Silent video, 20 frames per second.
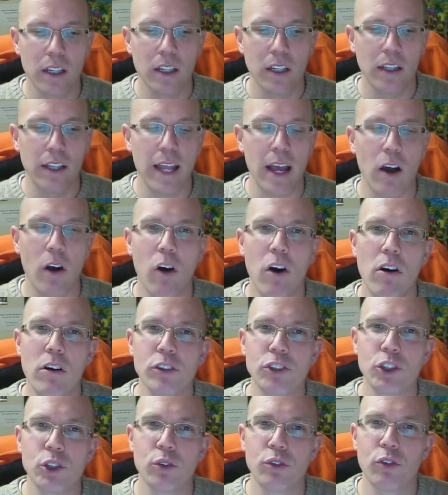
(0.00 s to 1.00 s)
Now,
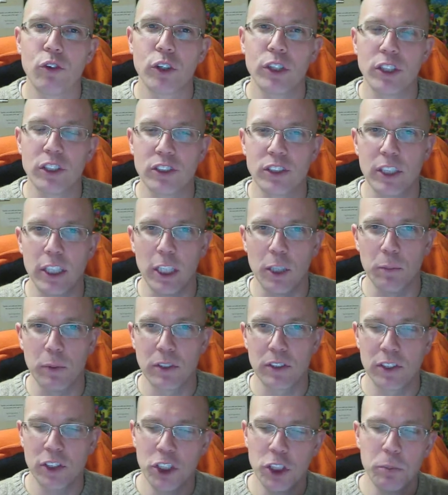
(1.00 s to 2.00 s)
also for your
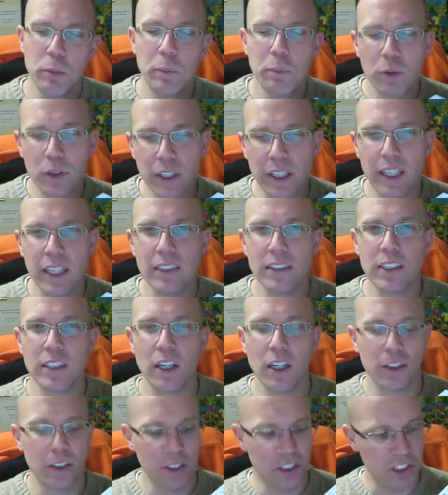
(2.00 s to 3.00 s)
syllabus, it should be pretty easy to
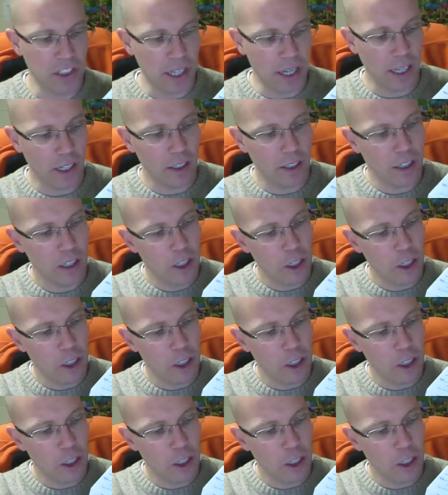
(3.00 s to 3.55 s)
understand,